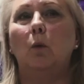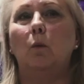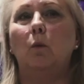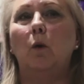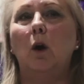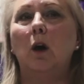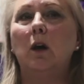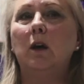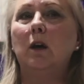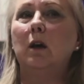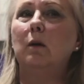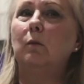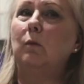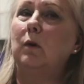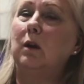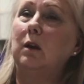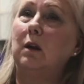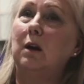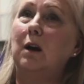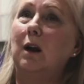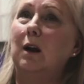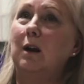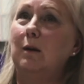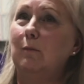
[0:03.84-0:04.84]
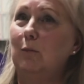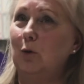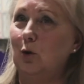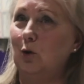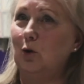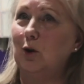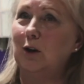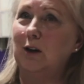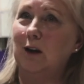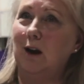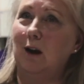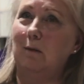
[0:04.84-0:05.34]
working with an
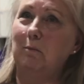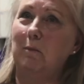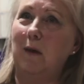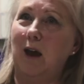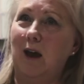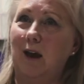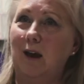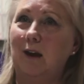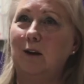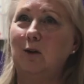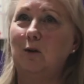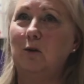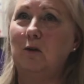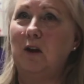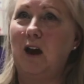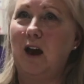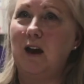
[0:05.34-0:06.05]
unemployed young man who